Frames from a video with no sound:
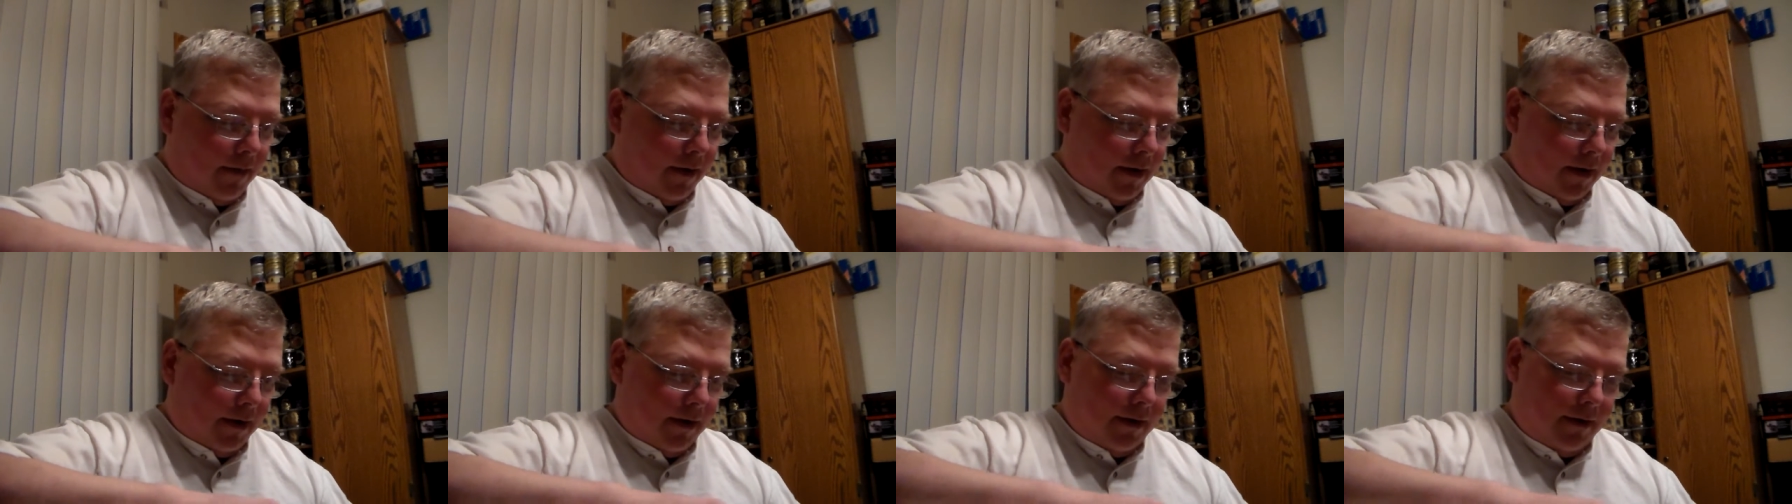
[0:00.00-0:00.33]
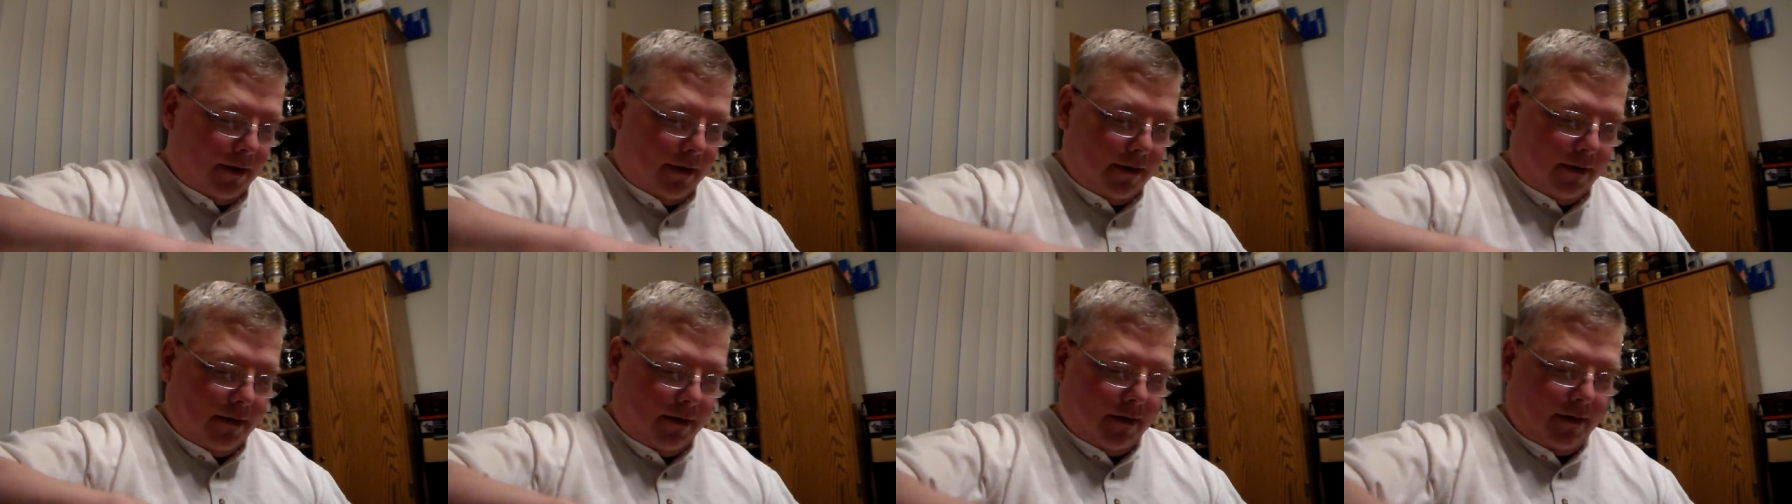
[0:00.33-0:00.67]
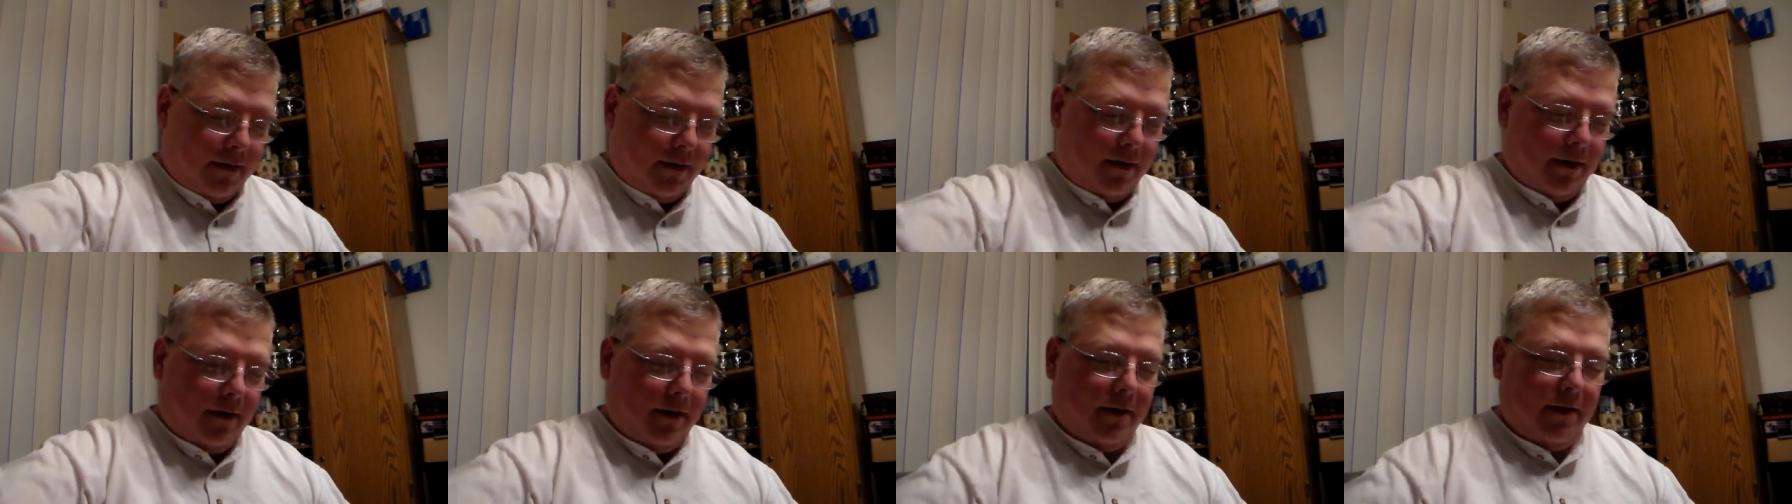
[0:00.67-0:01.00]
But
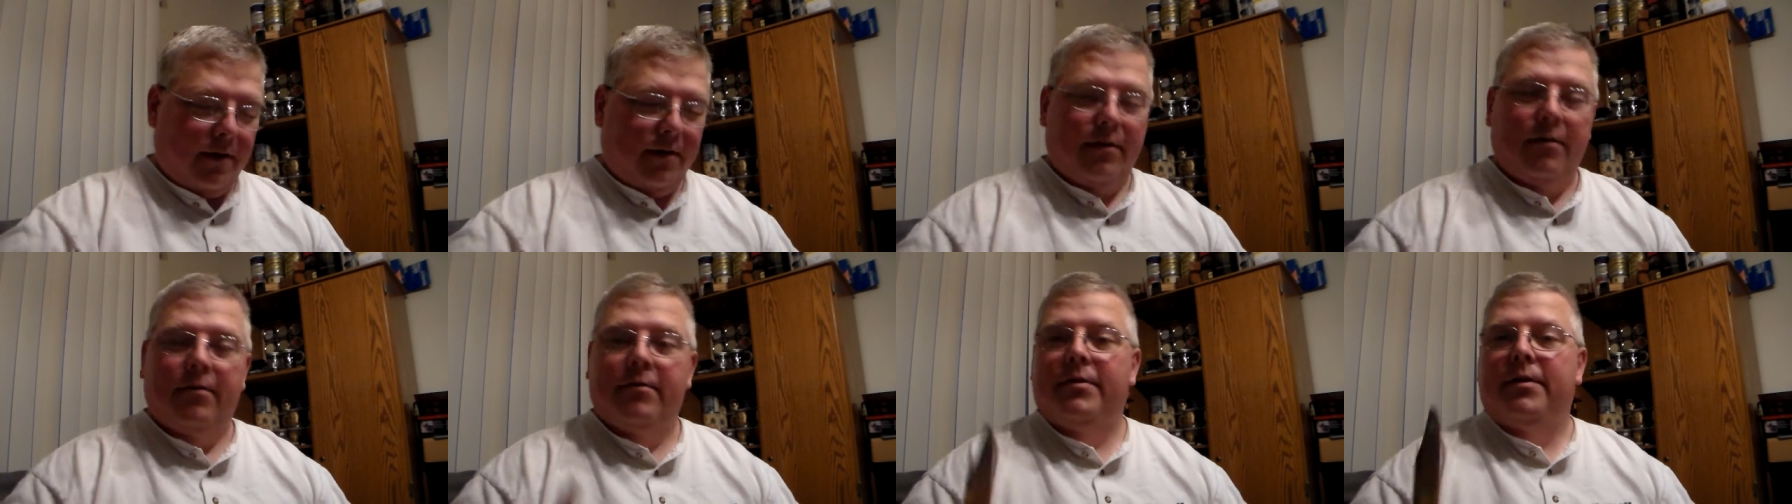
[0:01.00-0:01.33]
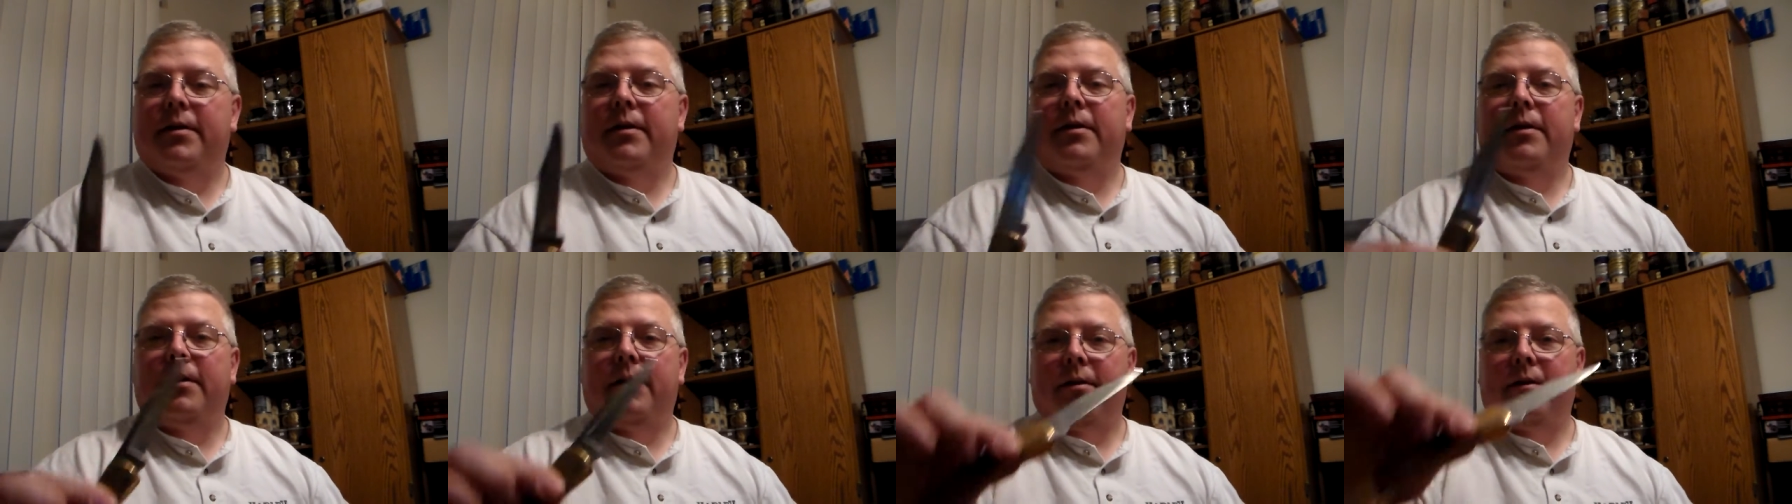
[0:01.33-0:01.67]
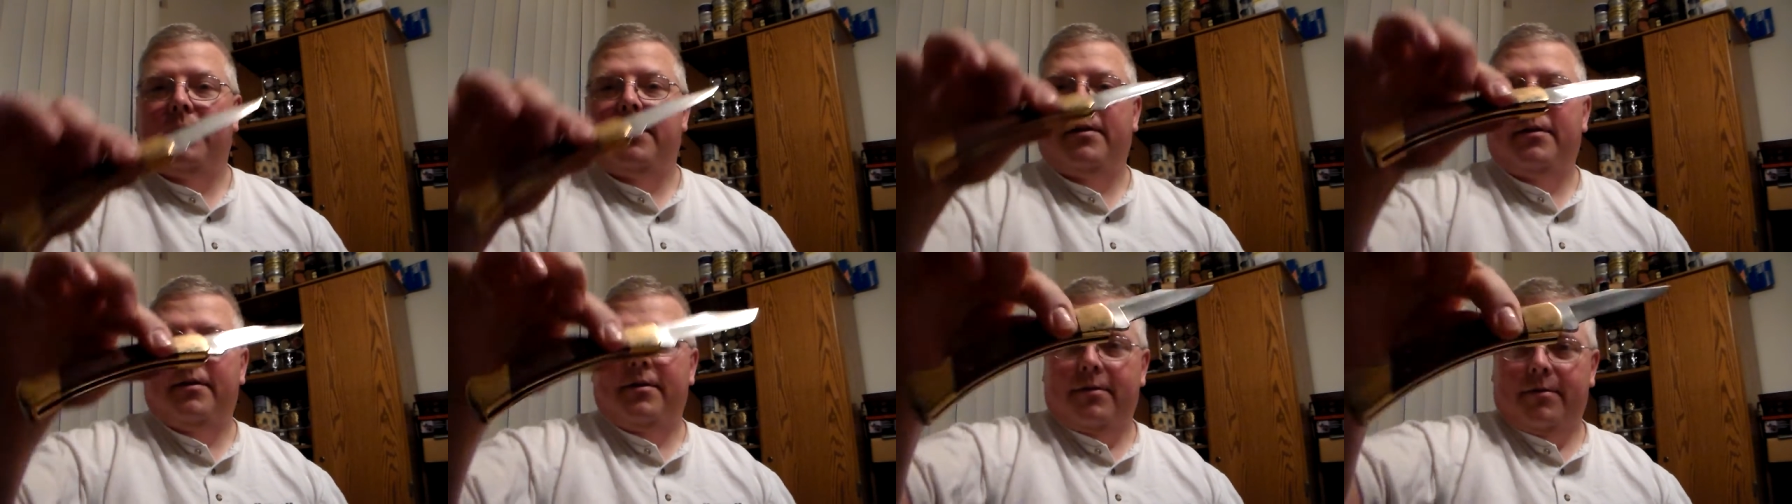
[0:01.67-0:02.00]
using
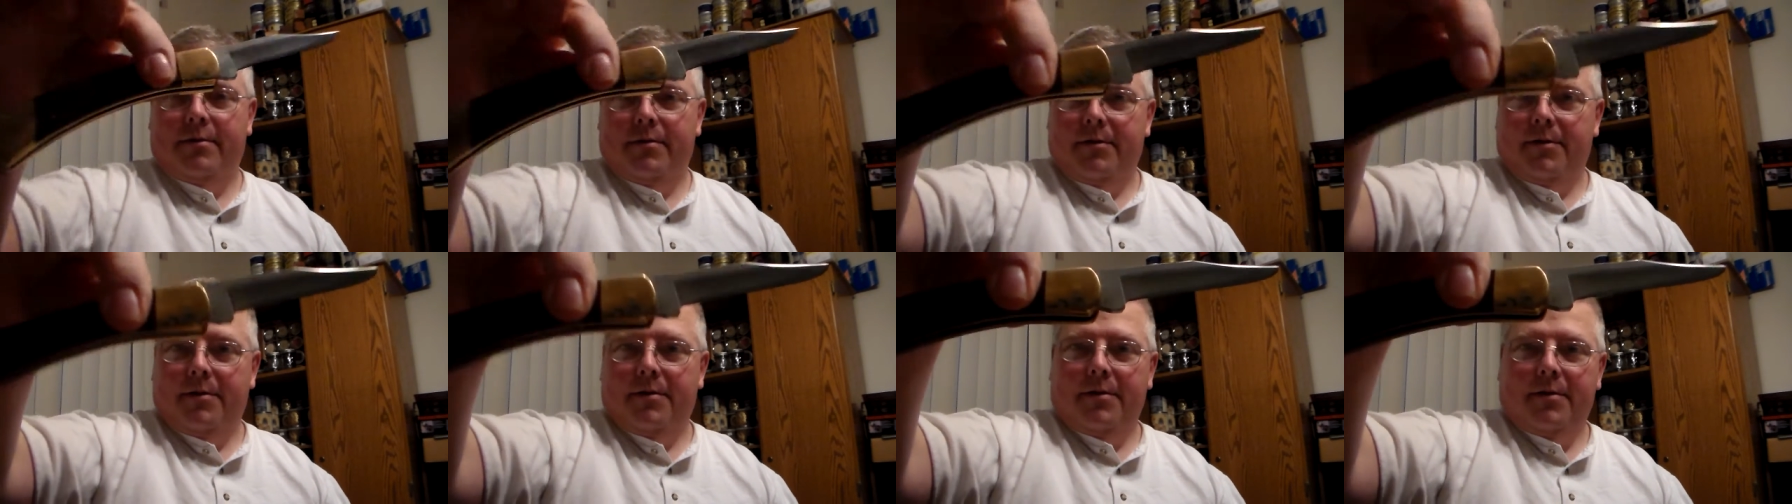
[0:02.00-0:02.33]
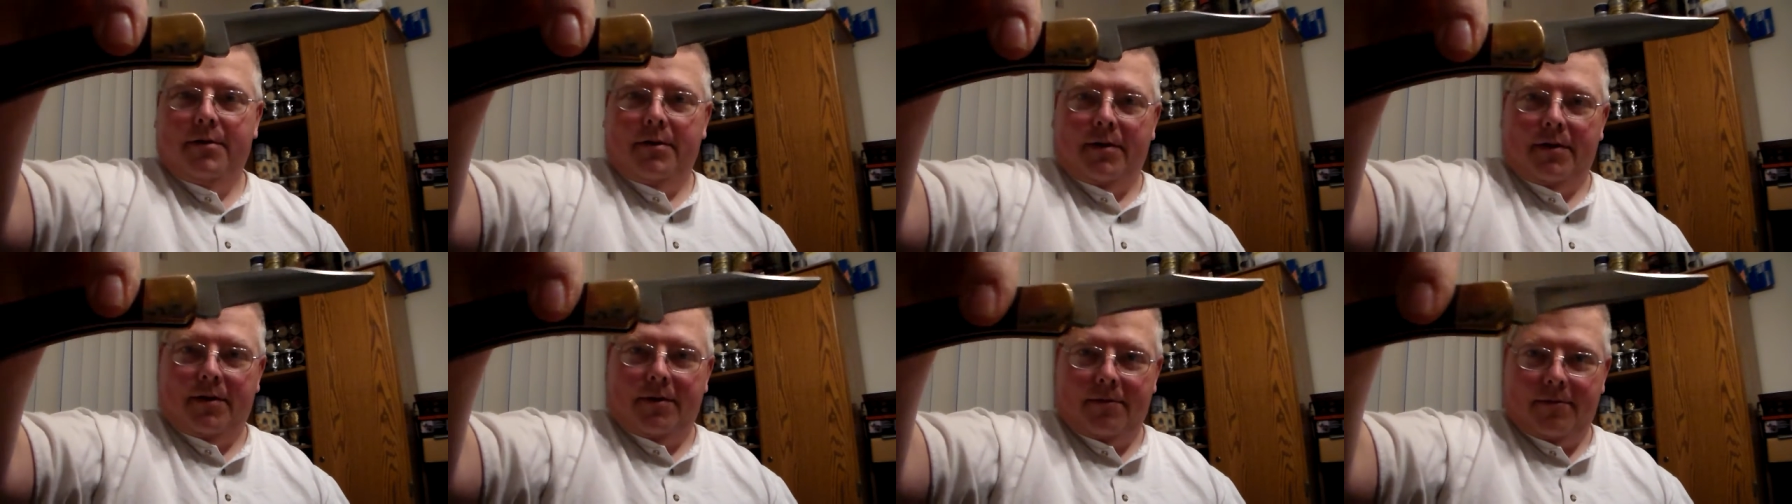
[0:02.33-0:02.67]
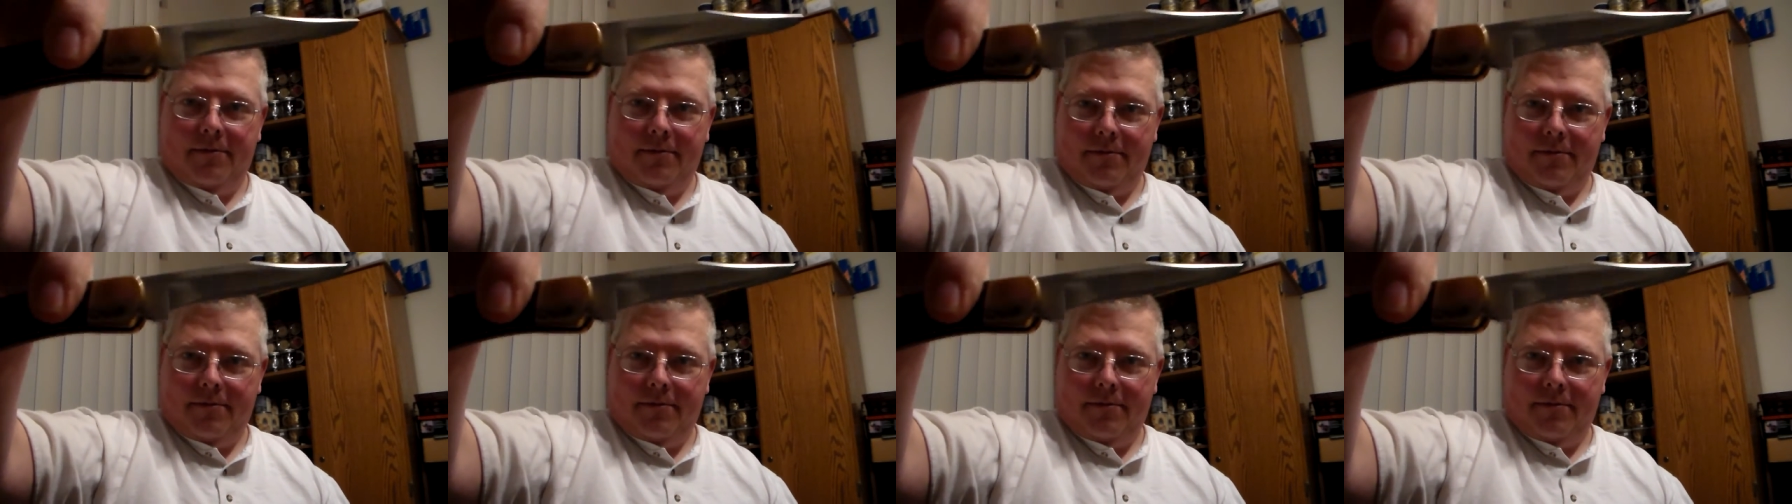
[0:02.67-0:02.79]
the uh,